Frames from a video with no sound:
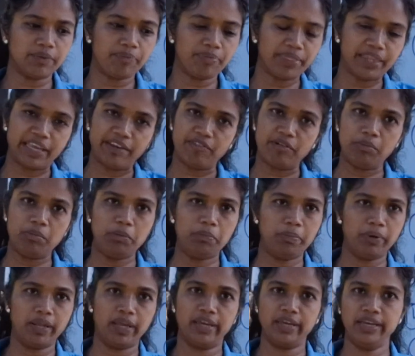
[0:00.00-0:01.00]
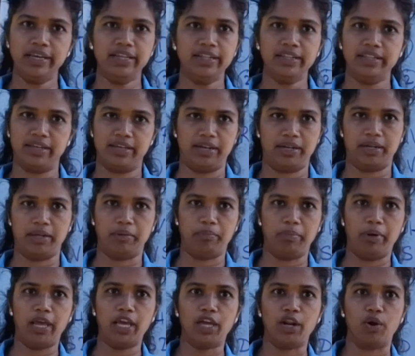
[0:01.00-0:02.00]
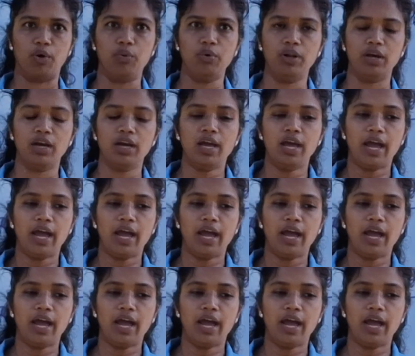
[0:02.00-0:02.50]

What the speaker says: they will be playing in their playground,